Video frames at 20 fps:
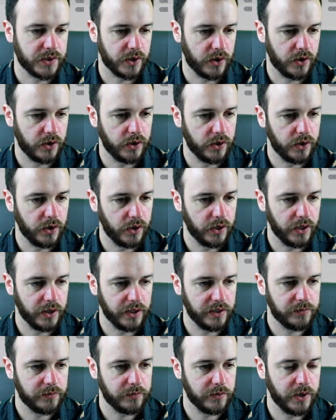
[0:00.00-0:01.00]
So
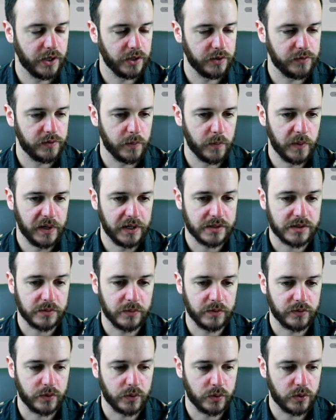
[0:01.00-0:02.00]
early few
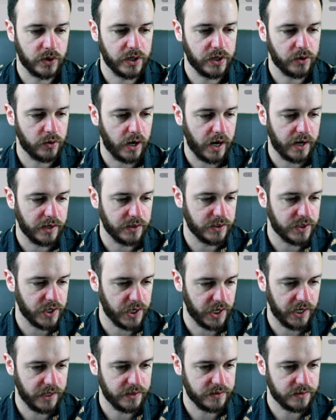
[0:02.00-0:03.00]
minutes, and we've already created a
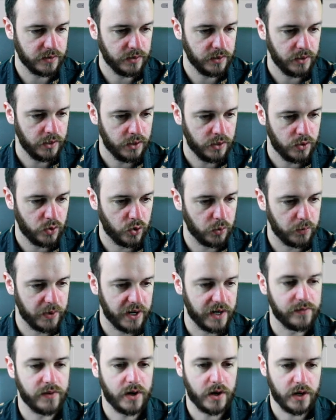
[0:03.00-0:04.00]
chance,
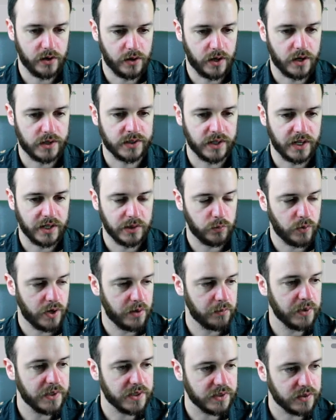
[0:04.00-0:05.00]
albeit a very isolated
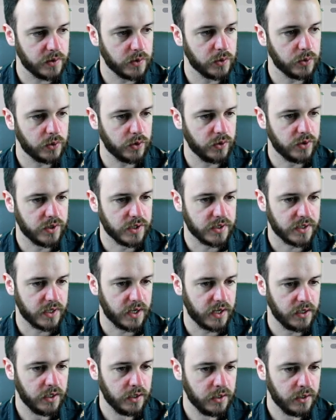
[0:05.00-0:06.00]
one, but still good to
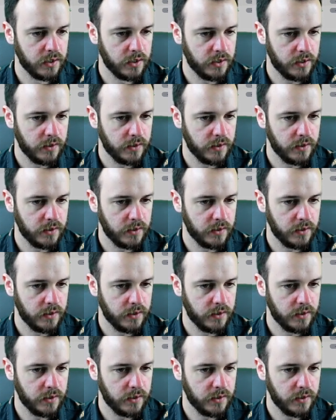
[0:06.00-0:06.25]
see.